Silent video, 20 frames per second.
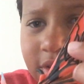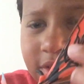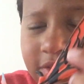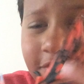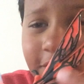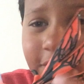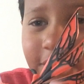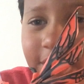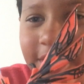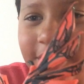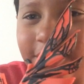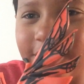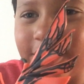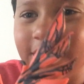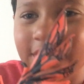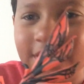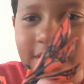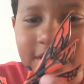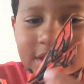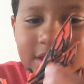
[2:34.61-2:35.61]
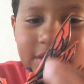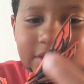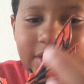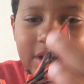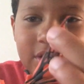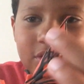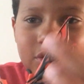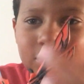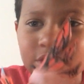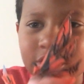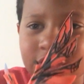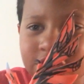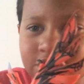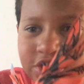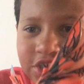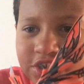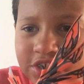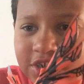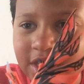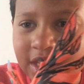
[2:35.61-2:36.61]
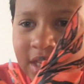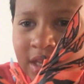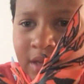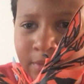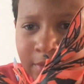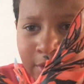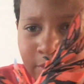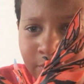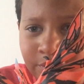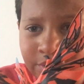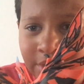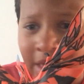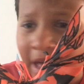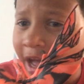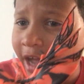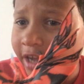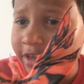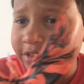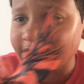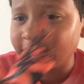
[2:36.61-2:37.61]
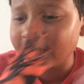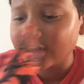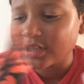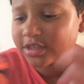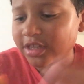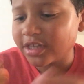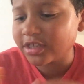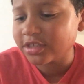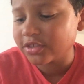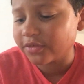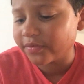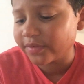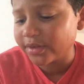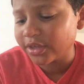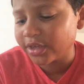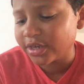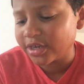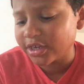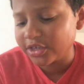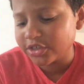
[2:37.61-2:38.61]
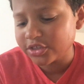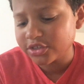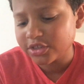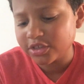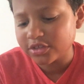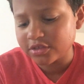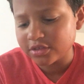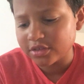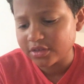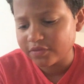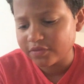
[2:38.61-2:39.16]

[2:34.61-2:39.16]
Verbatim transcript: flavor that orange scheme and black that that's a really nice that's